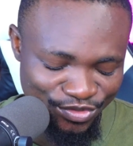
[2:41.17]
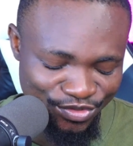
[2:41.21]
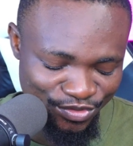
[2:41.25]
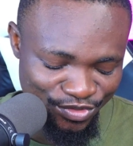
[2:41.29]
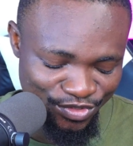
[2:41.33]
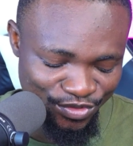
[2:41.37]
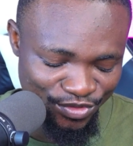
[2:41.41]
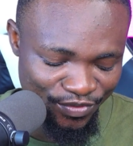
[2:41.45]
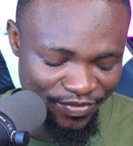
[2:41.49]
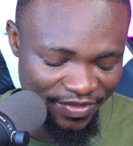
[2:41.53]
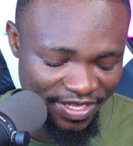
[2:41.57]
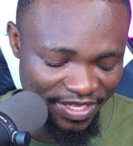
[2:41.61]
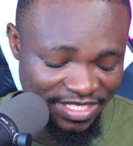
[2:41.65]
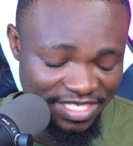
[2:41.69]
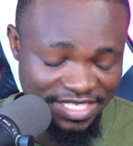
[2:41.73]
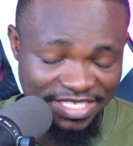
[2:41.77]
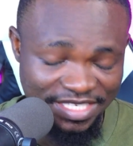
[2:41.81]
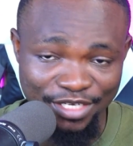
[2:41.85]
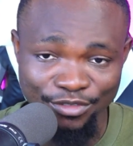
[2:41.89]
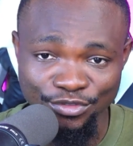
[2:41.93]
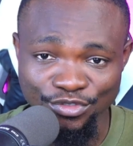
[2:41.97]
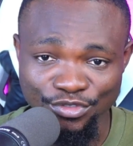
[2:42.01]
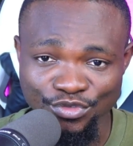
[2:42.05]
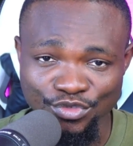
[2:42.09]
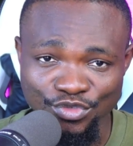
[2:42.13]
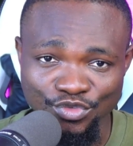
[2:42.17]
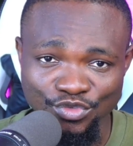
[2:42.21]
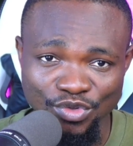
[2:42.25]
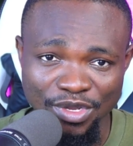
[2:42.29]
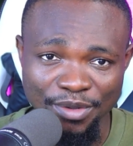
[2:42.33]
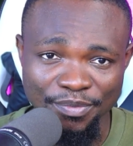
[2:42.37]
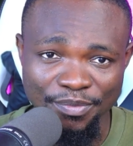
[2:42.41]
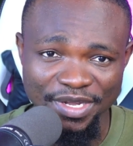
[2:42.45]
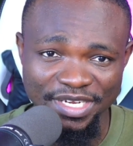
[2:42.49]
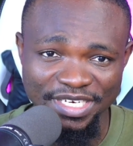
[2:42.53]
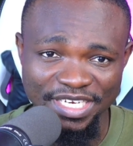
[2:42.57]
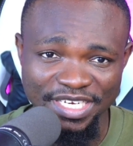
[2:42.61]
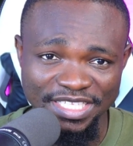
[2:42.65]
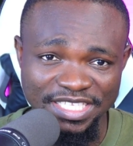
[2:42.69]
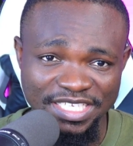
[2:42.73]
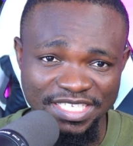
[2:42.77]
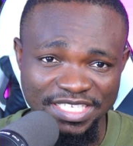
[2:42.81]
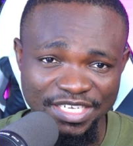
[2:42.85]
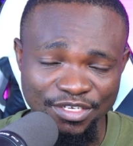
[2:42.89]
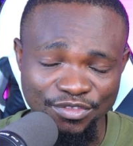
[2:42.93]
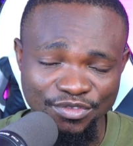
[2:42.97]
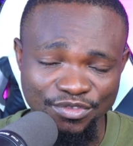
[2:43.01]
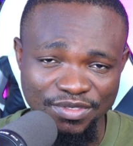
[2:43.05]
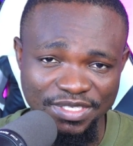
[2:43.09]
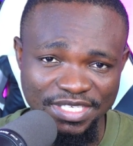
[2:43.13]
So that is how to swap and that is how
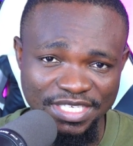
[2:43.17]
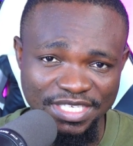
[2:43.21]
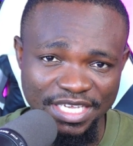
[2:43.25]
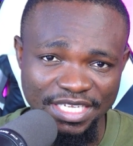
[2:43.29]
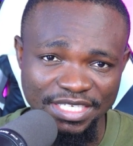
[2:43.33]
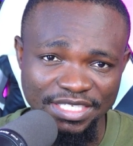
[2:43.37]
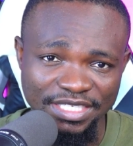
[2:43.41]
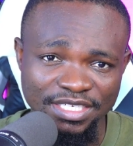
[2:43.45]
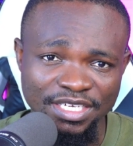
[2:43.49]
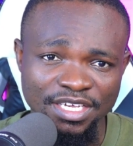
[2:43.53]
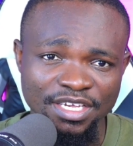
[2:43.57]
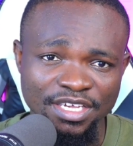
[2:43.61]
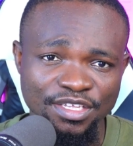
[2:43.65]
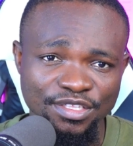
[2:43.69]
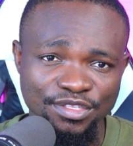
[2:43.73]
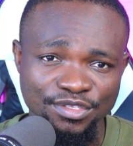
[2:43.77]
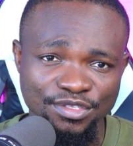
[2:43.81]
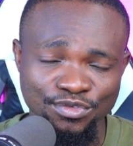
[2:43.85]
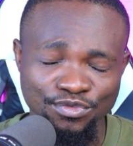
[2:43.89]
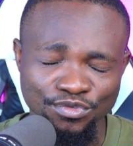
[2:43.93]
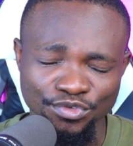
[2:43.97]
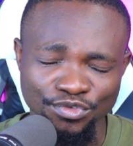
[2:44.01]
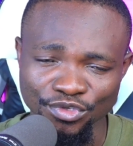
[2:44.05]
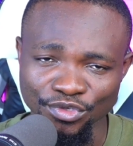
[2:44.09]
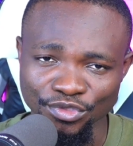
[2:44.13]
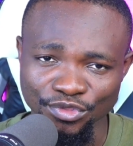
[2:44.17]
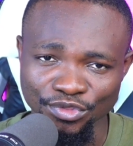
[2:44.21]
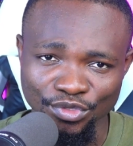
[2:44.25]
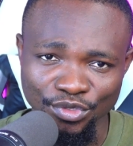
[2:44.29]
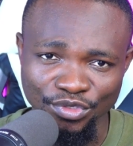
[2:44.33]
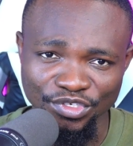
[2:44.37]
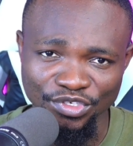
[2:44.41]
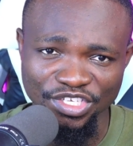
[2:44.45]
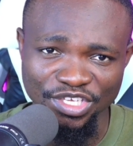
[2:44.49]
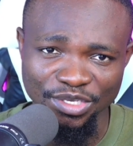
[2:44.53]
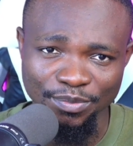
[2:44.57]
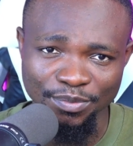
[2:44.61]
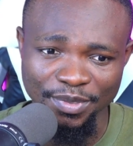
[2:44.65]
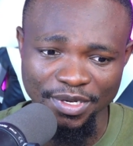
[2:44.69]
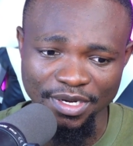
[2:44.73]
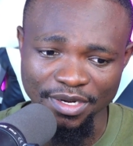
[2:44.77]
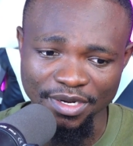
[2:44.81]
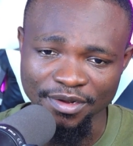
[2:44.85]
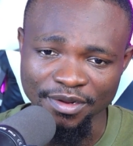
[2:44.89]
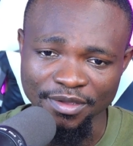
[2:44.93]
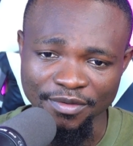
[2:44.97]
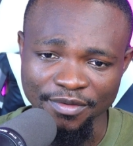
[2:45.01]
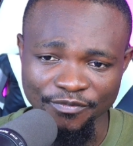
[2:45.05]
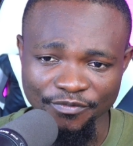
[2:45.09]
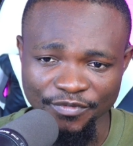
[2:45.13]
to send to your Tonkeeper.
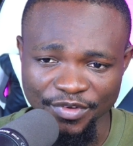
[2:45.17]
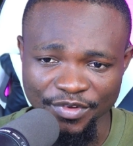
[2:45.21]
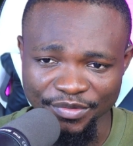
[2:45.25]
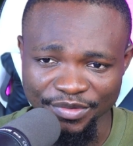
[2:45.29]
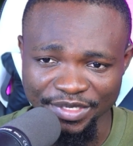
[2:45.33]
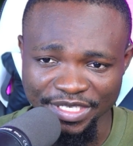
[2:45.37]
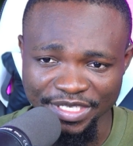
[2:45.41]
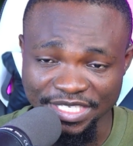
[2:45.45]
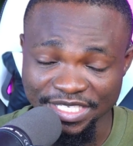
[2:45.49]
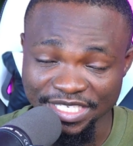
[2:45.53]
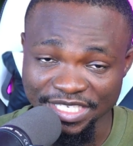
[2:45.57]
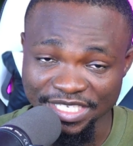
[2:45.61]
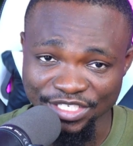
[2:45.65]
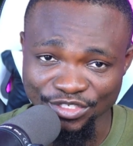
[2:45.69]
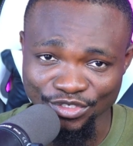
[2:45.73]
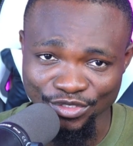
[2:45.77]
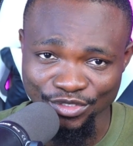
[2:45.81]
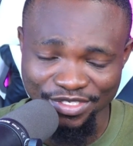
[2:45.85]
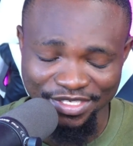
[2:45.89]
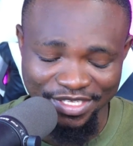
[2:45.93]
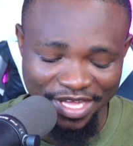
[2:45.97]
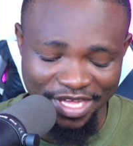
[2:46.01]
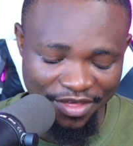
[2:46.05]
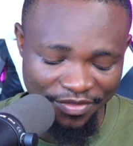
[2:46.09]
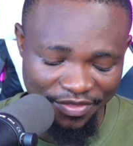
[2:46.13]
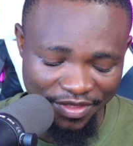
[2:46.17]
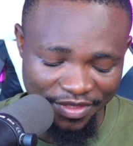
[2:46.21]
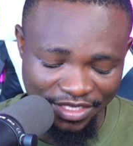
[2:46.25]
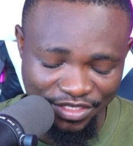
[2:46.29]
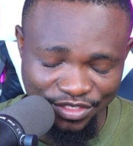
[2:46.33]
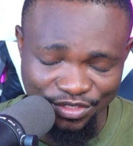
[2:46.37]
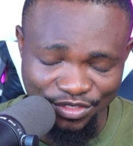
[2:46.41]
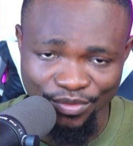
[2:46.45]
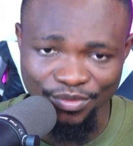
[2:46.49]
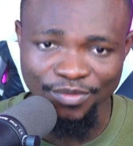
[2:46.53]
Very easy, just like that. So